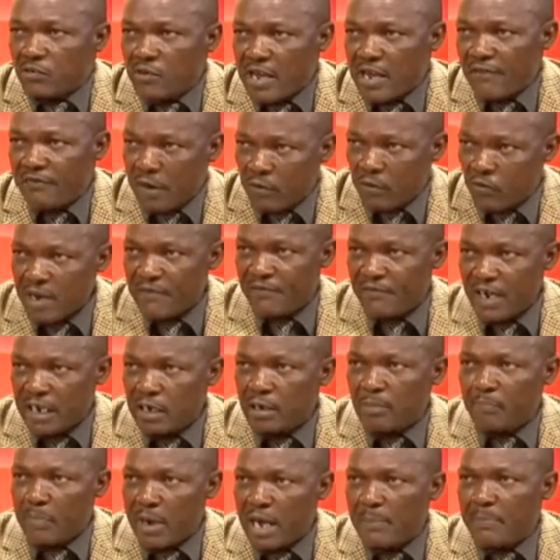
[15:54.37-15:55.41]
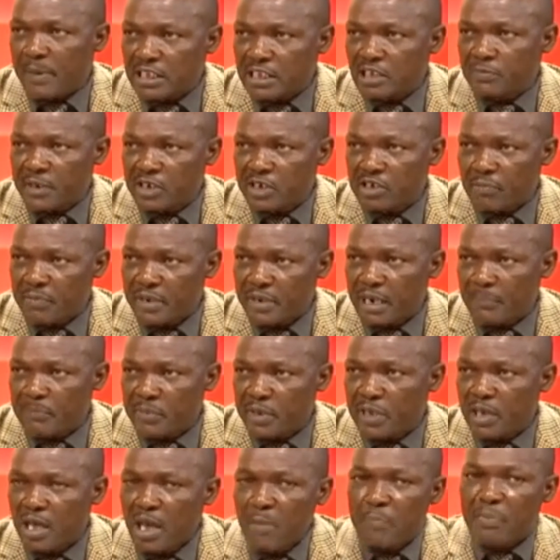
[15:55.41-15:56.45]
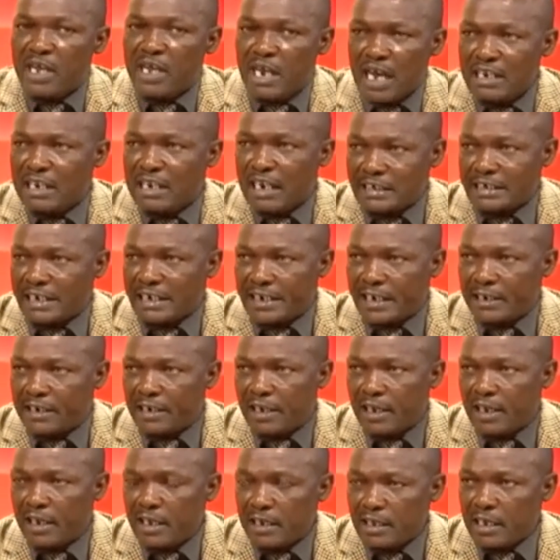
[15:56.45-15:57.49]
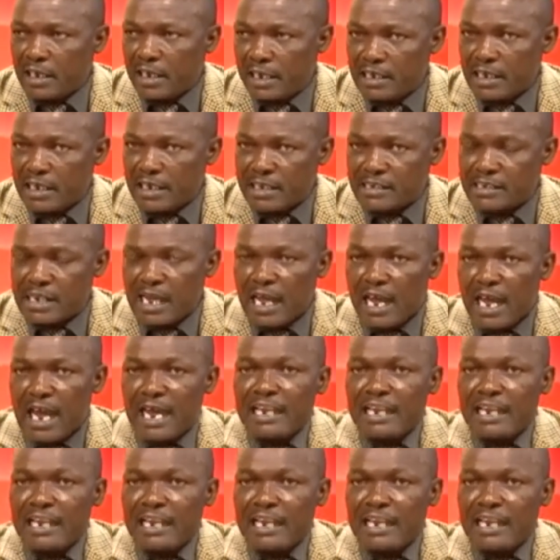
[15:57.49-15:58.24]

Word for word: Yeah. We, have, we have had a participation being, being Yeah, they were traversing the country. Yeah, yes.